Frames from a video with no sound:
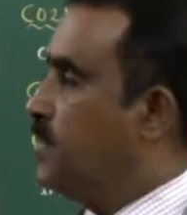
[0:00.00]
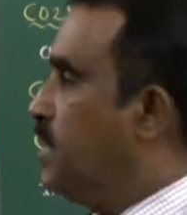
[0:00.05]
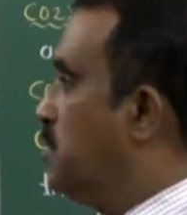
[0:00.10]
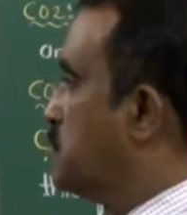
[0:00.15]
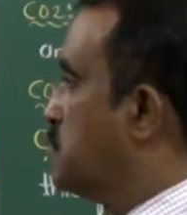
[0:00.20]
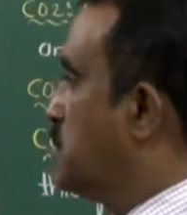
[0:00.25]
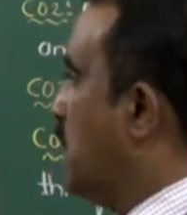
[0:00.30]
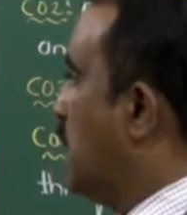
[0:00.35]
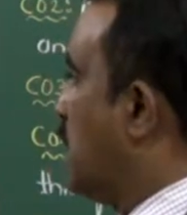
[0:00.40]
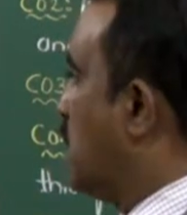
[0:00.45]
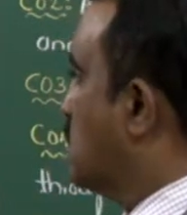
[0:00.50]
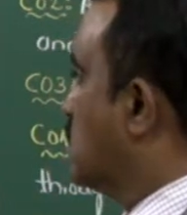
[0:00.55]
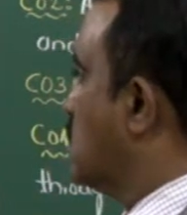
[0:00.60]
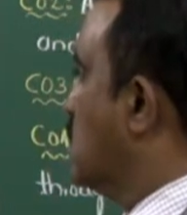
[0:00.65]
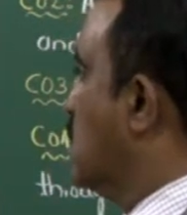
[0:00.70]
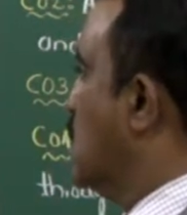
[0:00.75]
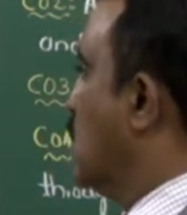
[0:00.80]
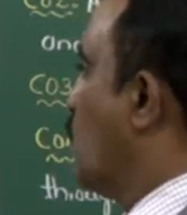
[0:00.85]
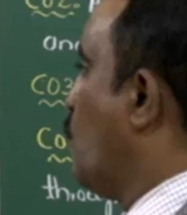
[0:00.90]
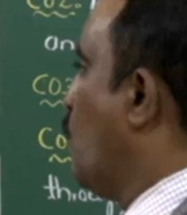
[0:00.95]
So that is
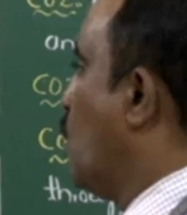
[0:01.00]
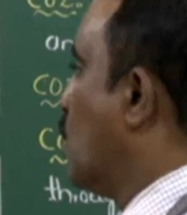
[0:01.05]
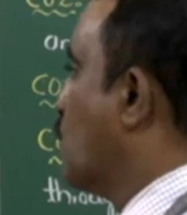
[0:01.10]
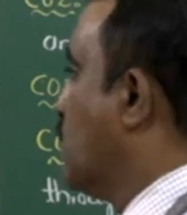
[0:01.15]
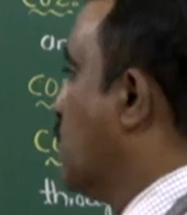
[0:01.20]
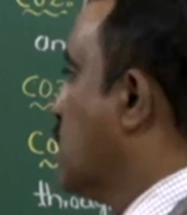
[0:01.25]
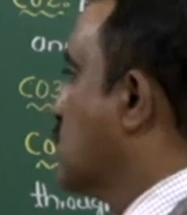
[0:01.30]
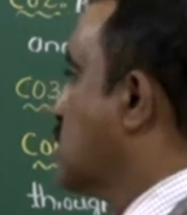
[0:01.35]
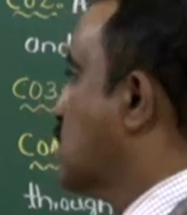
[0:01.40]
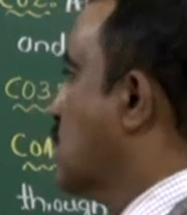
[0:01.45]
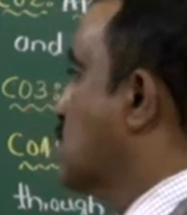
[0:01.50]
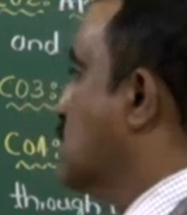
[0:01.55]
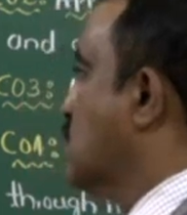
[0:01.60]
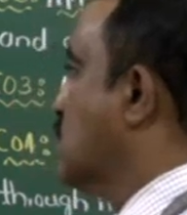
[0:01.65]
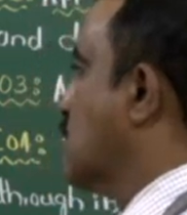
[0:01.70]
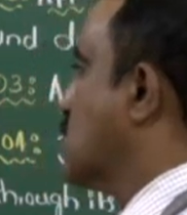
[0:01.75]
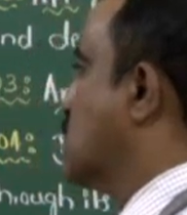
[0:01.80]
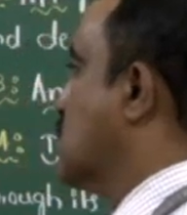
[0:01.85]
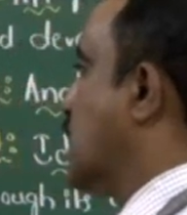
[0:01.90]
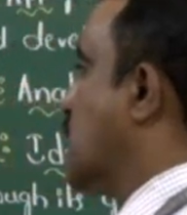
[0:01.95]
what we discuss in
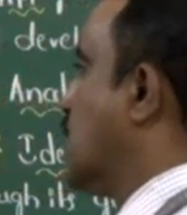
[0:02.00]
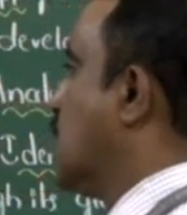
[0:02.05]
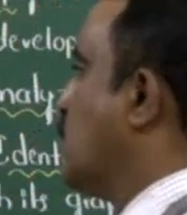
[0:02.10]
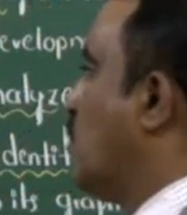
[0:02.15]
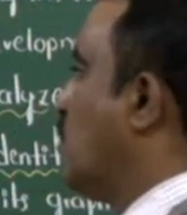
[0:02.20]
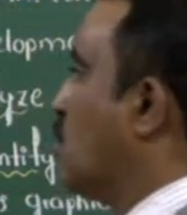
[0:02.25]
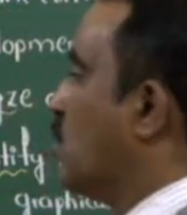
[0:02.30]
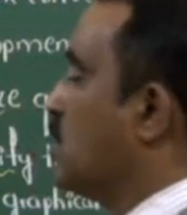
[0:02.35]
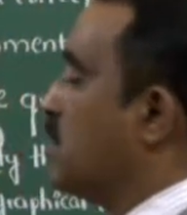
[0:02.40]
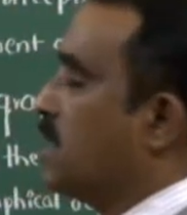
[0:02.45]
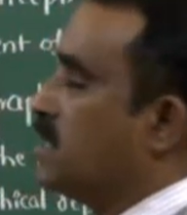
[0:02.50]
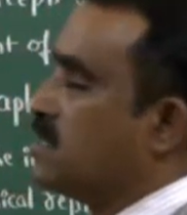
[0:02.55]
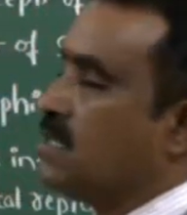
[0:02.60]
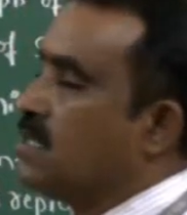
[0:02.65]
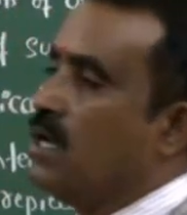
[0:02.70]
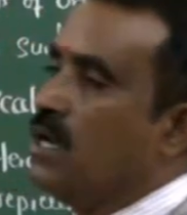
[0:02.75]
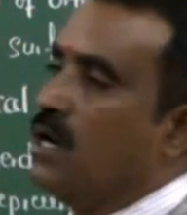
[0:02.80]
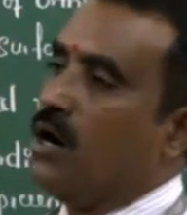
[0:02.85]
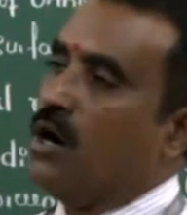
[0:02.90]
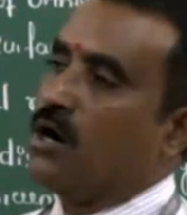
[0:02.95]
the second module, that is
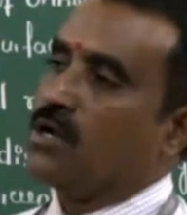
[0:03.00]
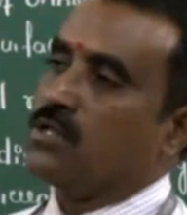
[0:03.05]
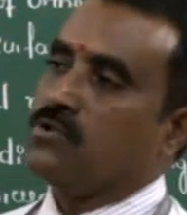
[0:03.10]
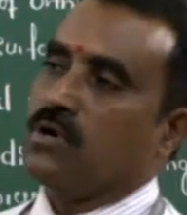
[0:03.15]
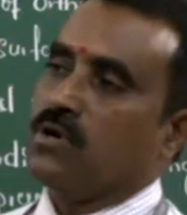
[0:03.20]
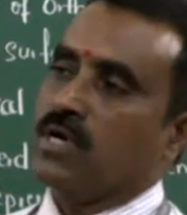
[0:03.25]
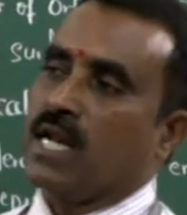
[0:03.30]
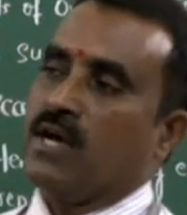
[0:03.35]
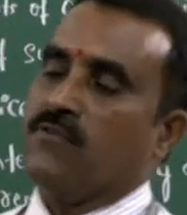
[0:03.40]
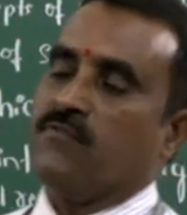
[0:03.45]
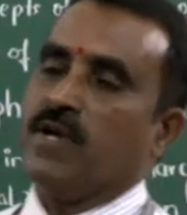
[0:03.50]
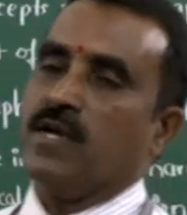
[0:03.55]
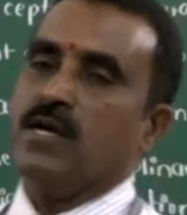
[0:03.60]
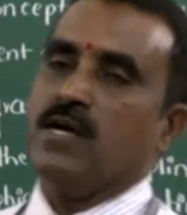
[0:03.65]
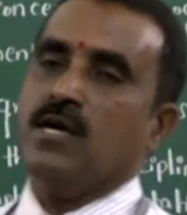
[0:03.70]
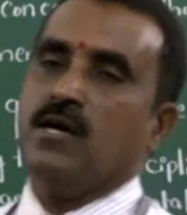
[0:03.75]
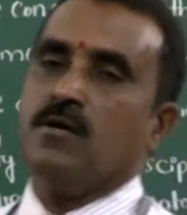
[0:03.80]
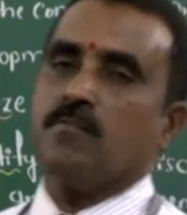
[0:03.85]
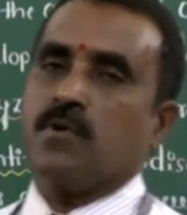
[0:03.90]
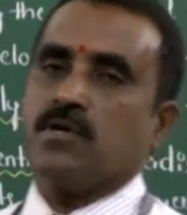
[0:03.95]

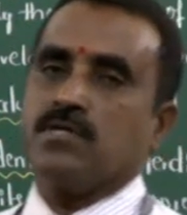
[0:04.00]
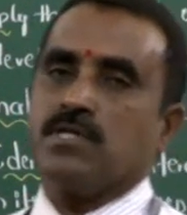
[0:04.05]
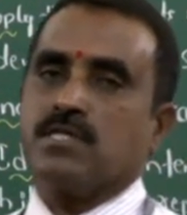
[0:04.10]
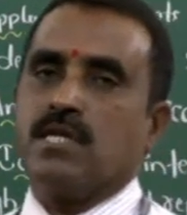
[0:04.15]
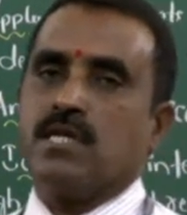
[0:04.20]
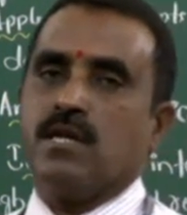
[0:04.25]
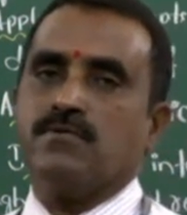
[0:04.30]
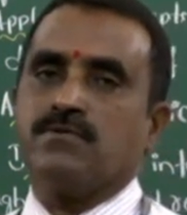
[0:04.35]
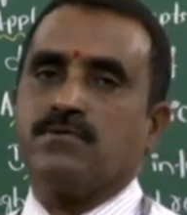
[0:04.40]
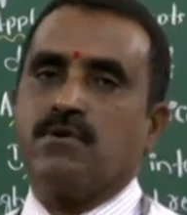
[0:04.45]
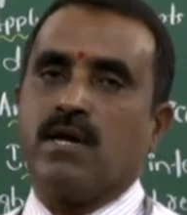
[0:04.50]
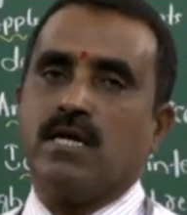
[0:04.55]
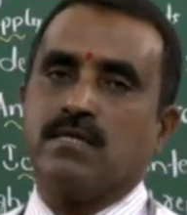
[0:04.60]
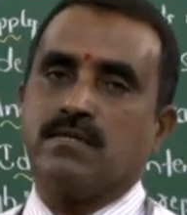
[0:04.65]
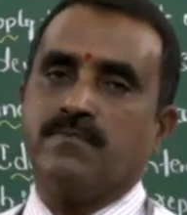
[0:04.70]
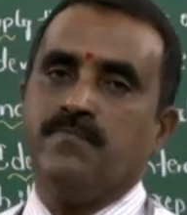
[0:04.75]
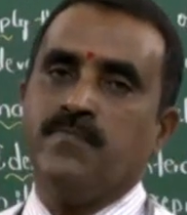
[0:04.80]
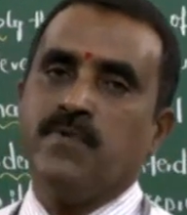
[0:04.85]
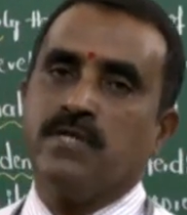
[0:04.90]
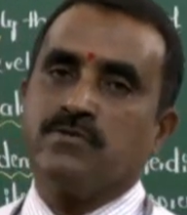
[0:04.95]
orthographic projection of solids.
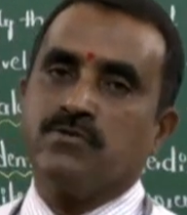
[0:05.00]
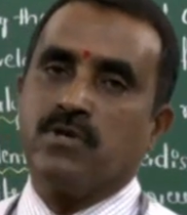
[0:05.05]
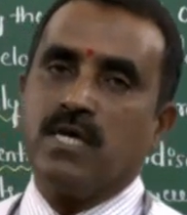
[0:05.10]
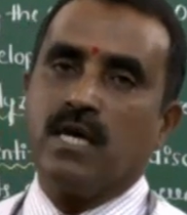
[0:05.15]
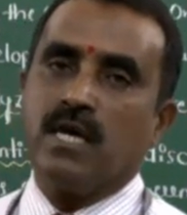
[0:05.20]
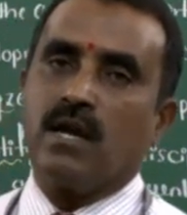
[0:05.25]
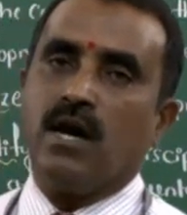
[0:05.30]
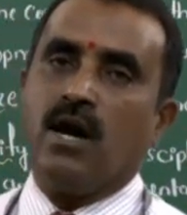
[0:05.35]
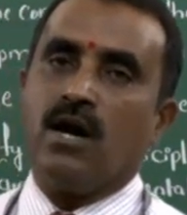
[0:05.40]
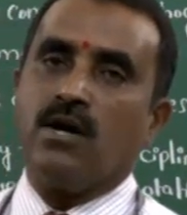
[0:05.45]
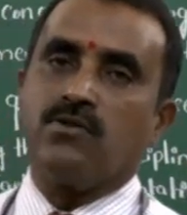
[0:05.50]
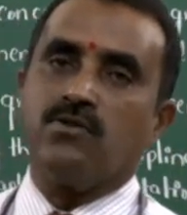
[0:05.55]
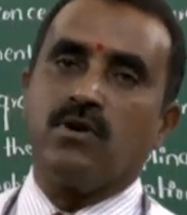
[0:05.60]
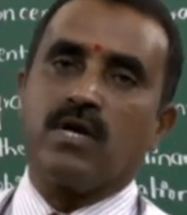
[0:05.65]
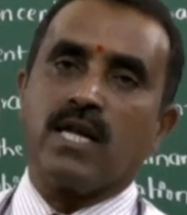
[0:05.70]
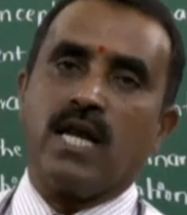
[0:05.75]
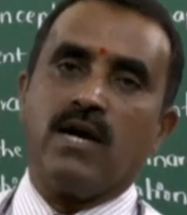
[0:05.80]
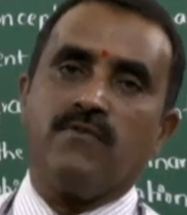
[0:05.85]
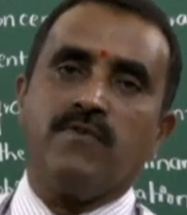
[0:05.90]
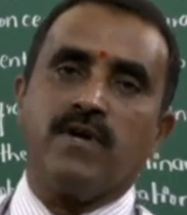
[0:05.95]
So here
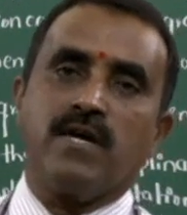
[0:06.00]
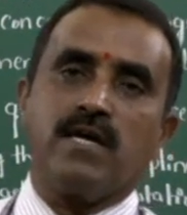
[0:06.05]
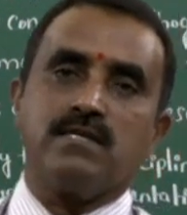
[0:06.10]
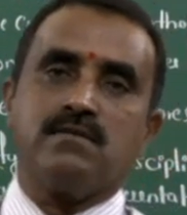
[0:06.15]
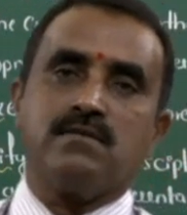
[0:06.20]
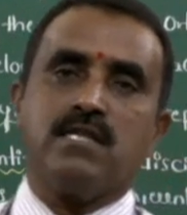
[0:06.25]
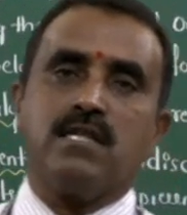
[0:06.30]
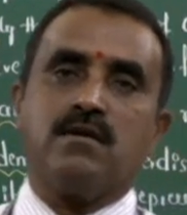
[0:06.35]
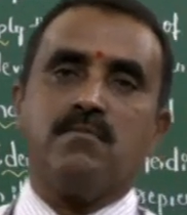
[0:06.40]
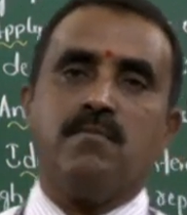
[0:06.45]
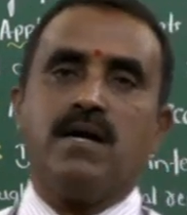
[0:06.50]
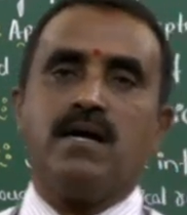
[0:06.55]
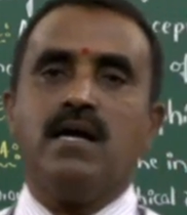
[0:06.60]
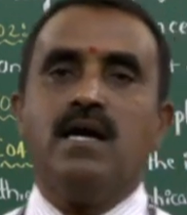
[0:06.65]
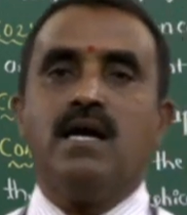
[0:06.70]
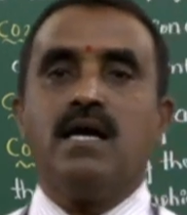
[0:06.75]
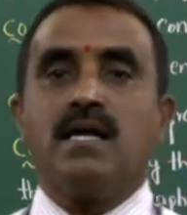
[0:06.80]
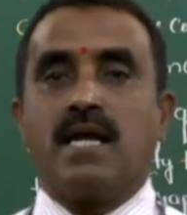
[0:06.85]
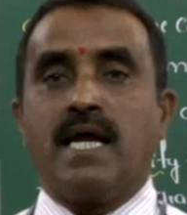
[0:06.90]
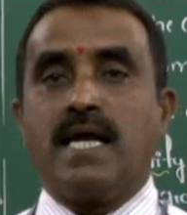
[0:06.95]
orthographic is nothing
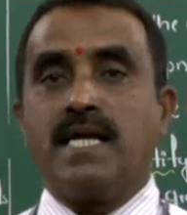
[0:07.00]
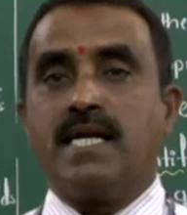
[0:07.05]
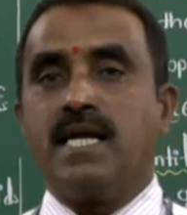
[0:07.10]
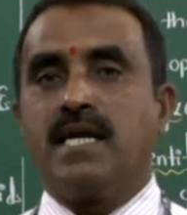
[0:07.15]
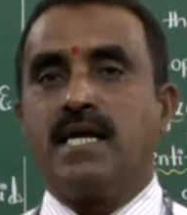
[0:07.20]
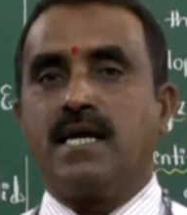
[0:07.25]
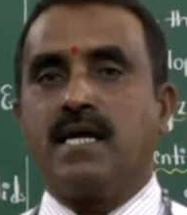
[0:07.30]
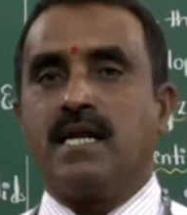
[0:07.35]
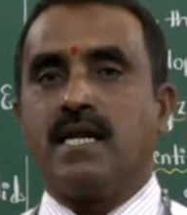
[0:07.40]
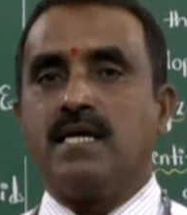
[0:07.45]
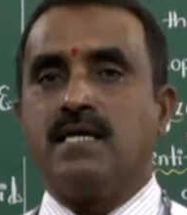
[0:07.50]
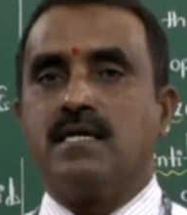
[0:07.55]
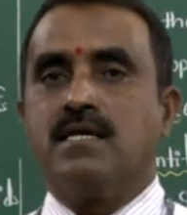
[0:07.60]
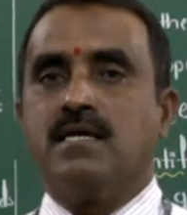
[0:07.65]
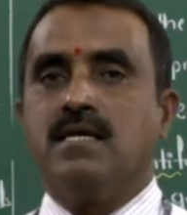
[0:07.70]
but 90 degree.